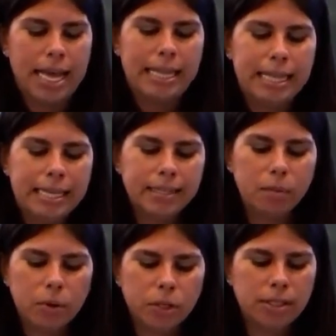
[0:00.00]
These
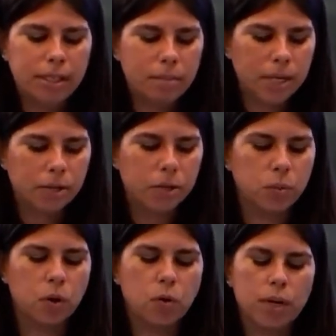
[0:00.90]
emergency measures
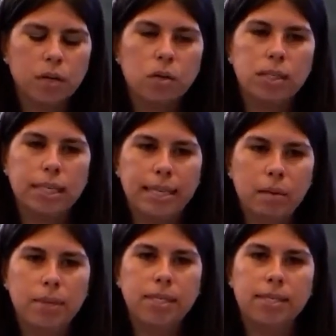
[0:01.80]
were critical to
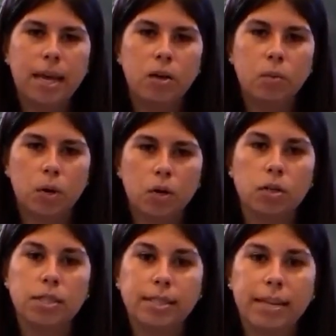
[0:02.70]
keeping Seattle
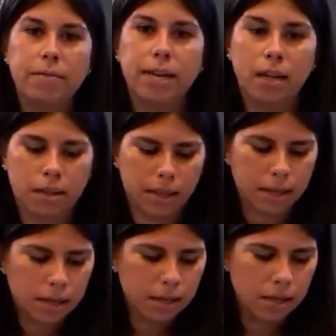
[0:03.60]
workers safe and healthy.
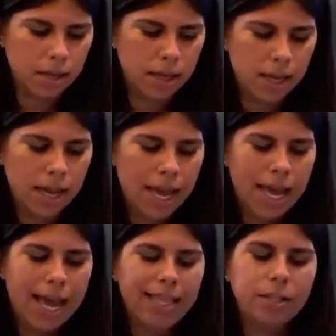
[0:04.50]

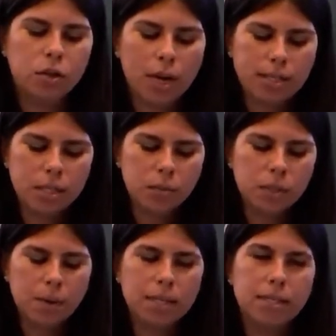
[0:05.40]
And these crisis
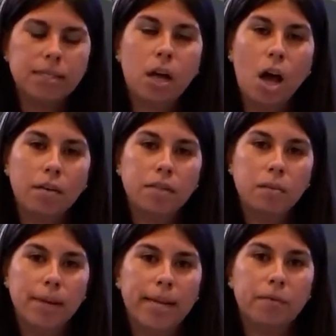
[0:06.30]
responses often
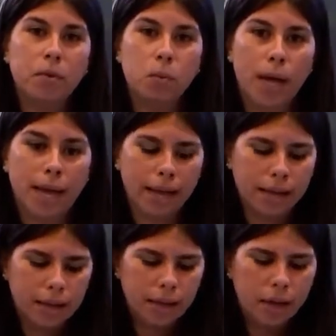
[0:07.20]
pave the way
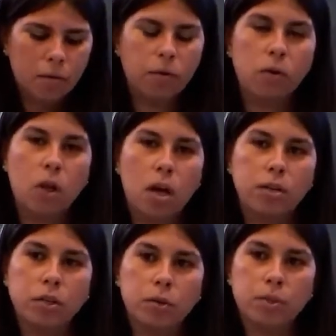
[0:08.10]
for
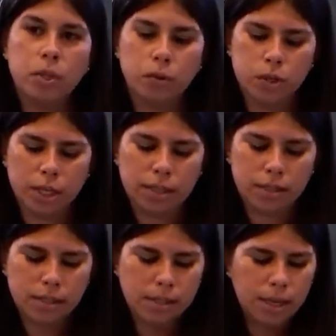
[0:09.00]
long-term
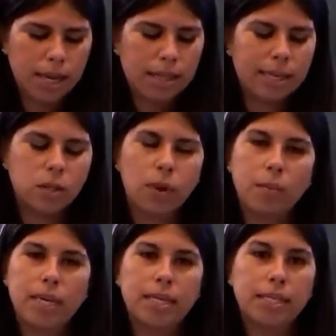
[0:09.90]
solutions. That's why
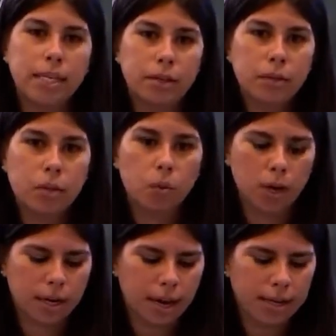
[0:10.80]
we continued to
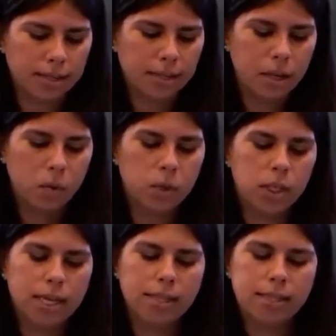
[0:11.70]
organize, which
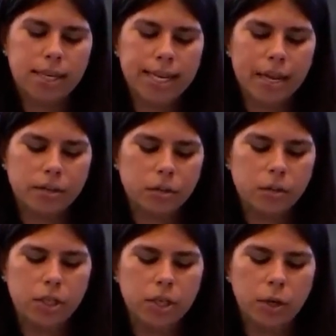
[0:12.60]
led the City Council
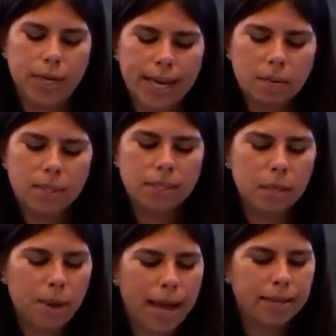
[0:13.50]
to unanimously
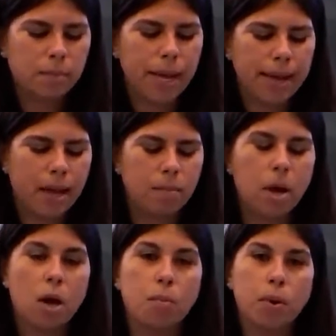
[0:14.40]
pass Pay Up,
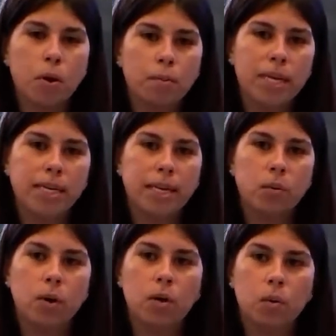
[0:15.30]
our permanent gig
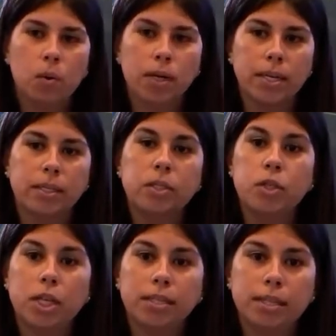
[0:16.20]
worker ordinance,
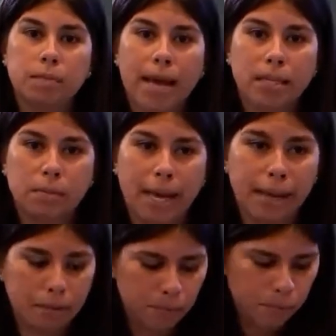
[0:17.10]
just this past May.
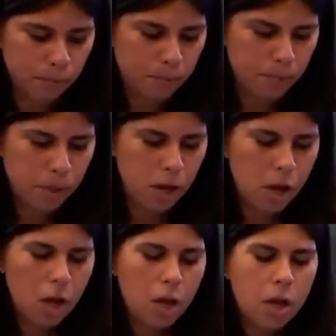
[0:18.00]

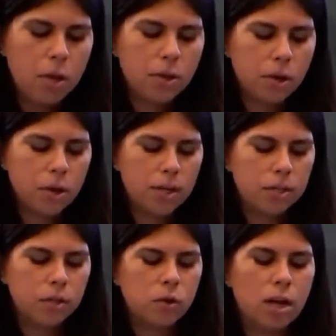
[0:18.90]
Third,
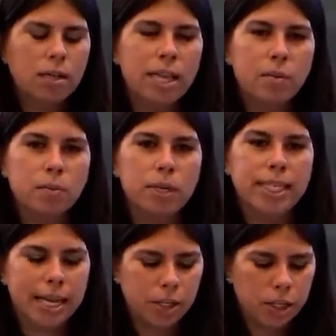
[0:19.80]
strong labor
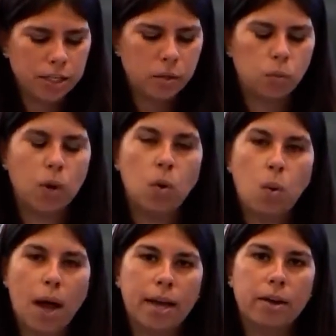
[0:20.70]
protections
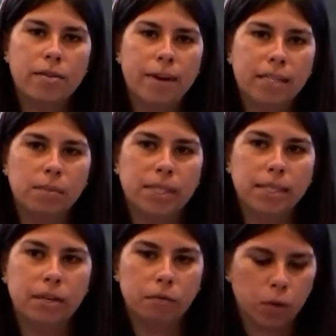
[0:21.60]
require investments in
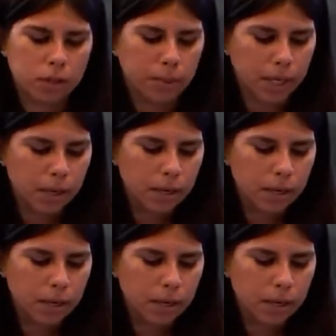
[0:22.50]
enforcement.